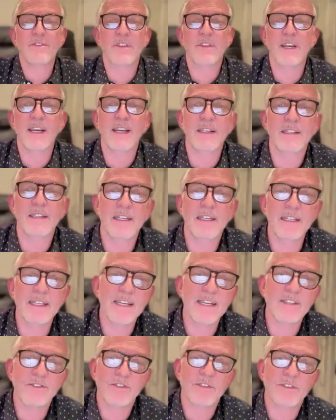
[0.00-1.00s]
for that. And
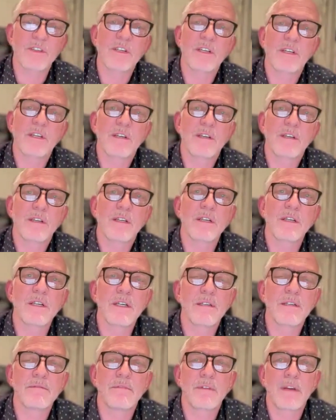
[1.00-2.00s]
that's,
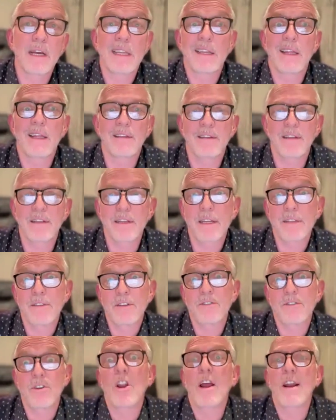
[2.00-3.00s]
there's a
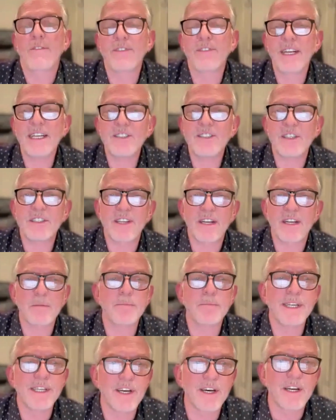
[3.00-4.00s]
lot of teachings that
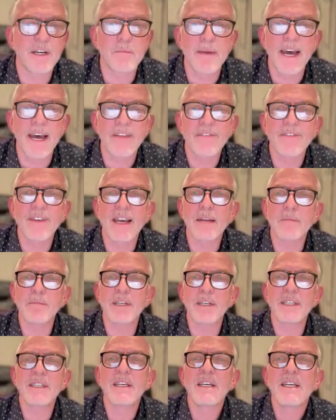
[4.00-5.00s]
have been done about that.
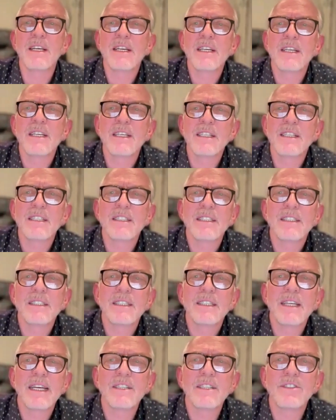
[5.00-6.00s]
But
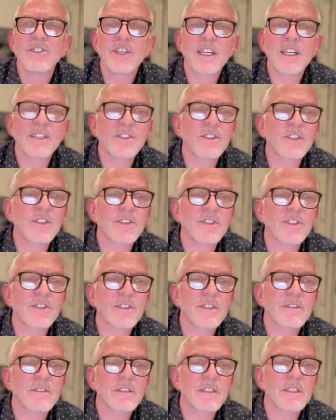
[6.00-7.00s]
in
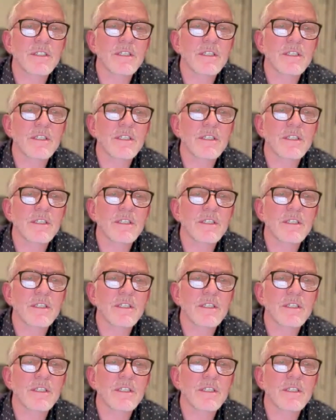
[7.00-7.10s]
Genesis,